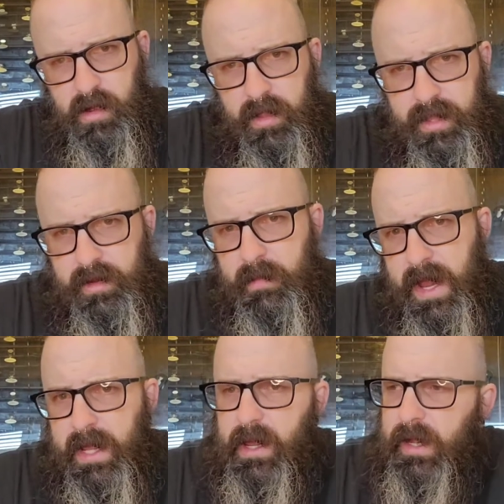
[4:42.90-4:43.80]
Then
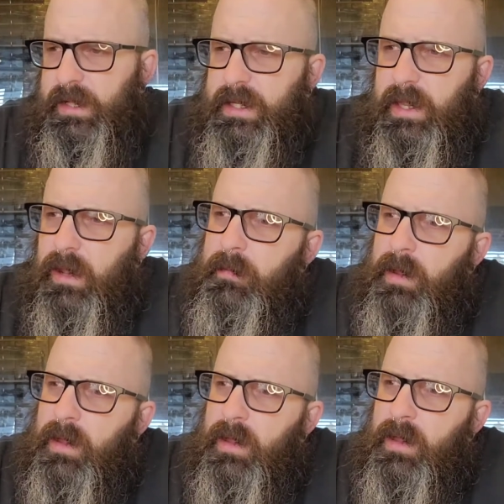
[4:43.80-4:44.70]
Hermione kind of looks at him.
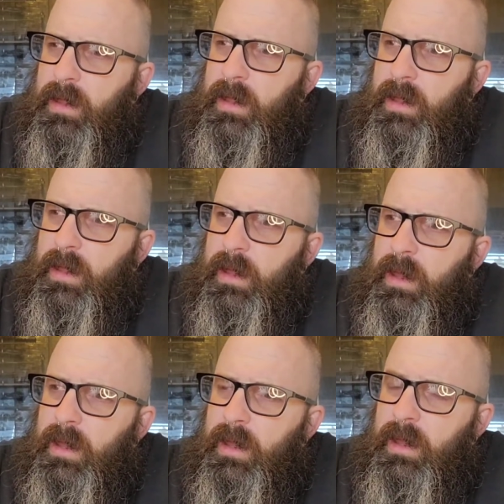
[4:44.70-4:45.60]

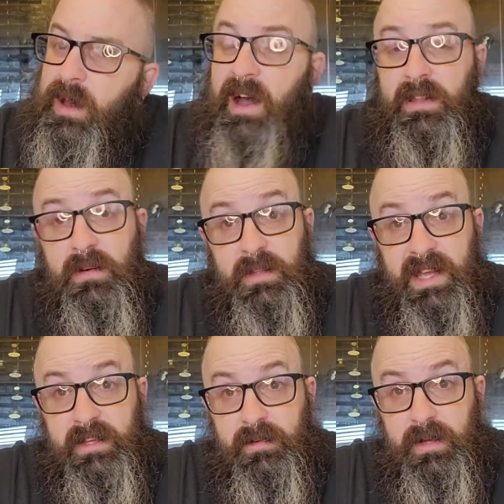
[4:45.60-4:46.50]
I told
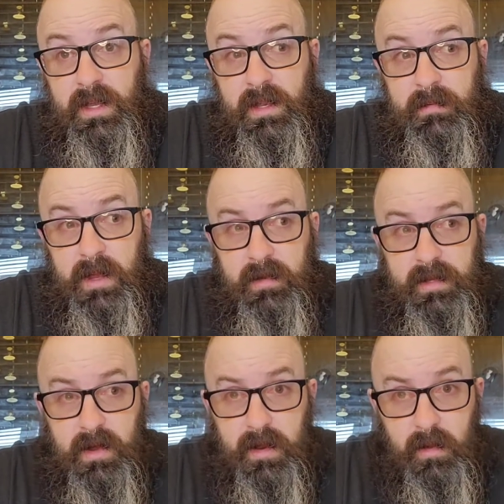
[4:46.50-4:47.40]
Nigel I'll get him
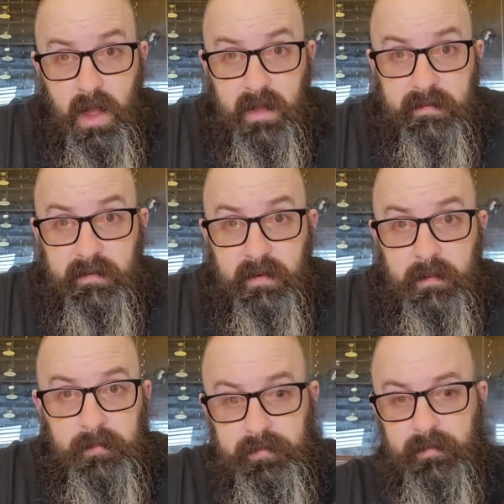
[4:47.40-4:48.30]
Harry's autograph.
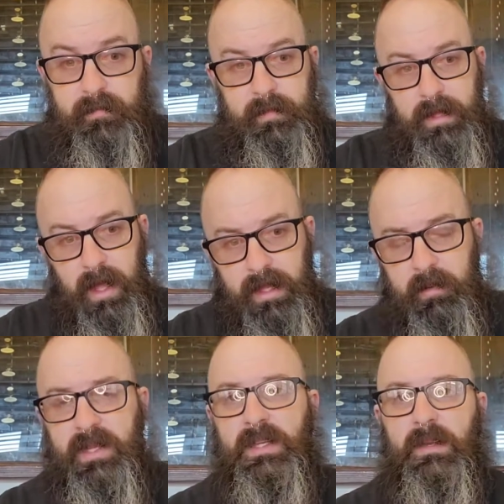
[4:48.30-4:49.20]
And then
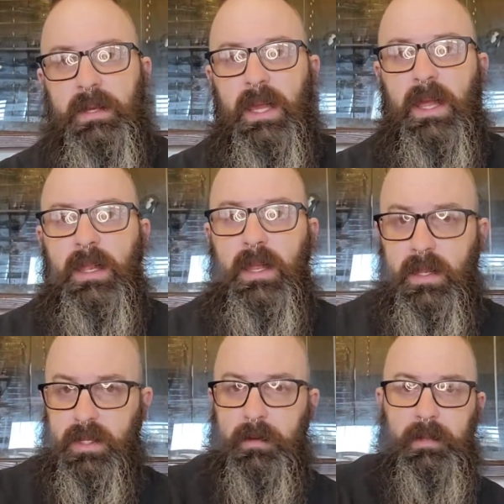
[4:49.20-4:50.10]
we see him again in
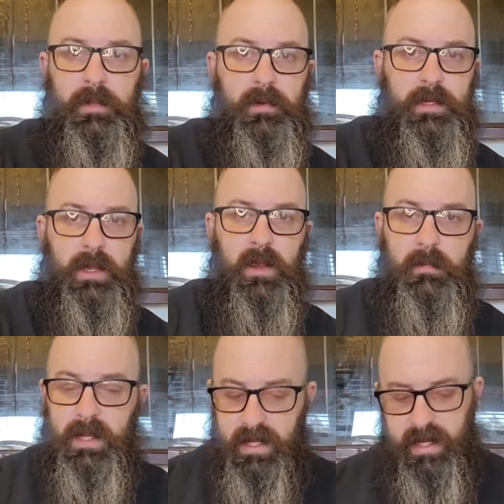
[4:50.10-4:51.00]
the Dumbledore's
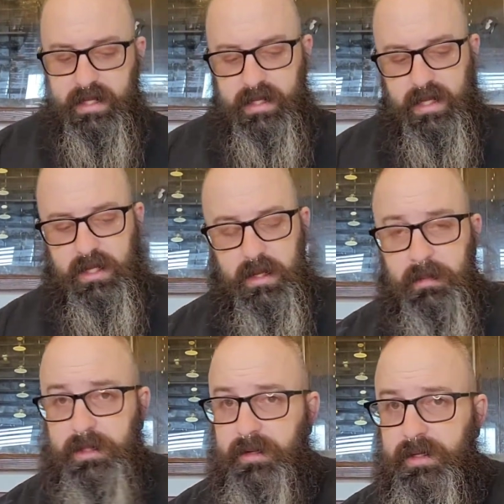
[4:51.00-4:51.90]
army. He is in the
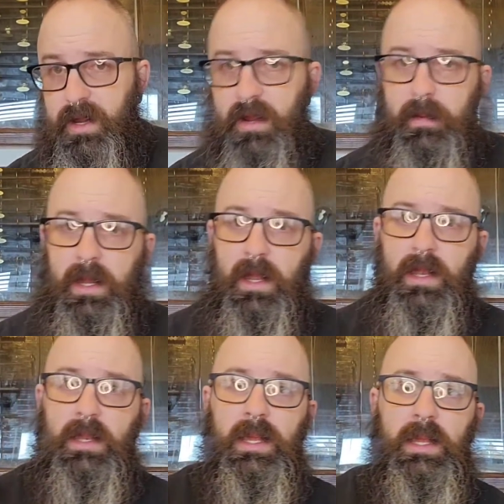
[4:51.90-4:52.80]
Dumbledore's army, and
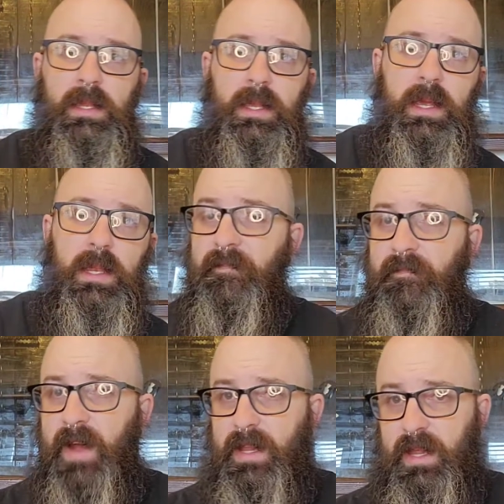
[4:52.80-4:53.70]
then he did
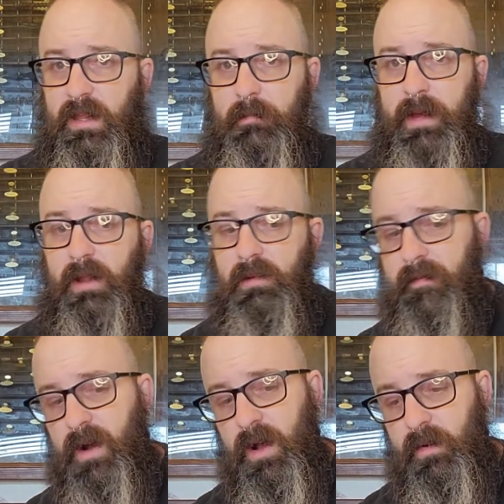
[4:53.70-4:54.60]
fight in the Battle
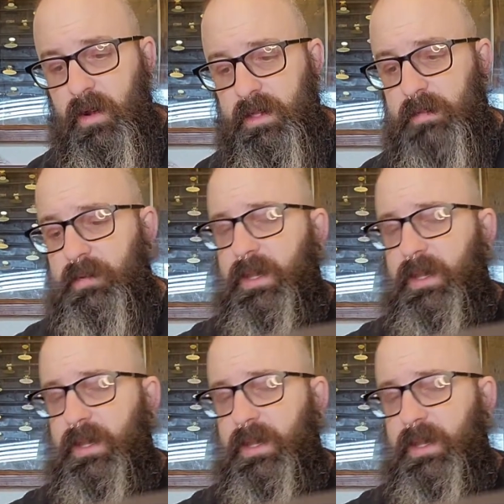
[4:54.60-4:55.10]
of Hogwarts, but